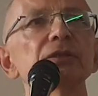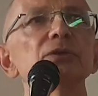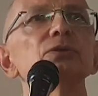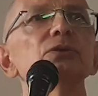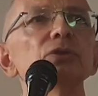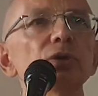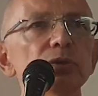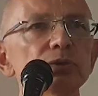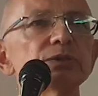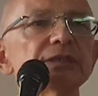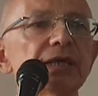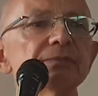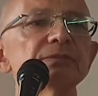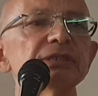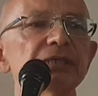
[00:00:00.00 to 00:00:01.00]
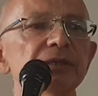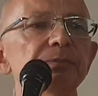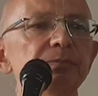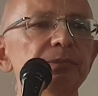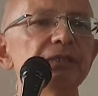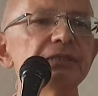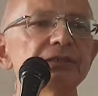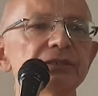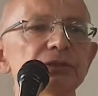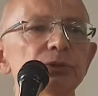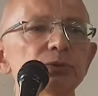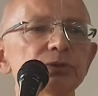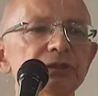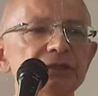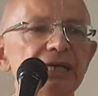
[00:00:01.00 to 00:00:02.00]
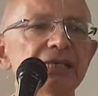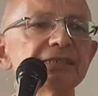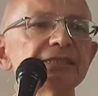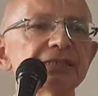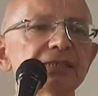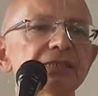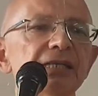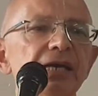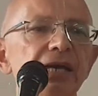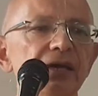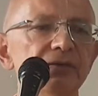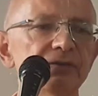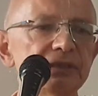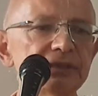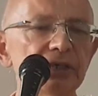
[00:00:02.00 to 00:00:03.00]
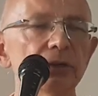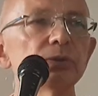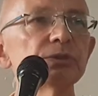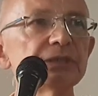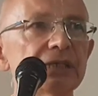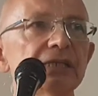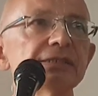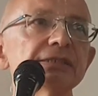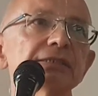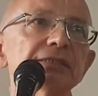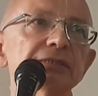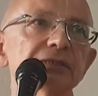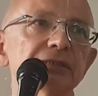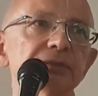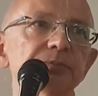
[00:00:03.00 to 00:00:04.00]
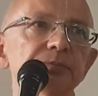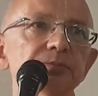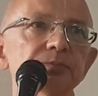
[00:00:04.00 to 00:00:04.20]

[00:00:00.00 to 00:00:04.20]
To know something means to sense it with our senses.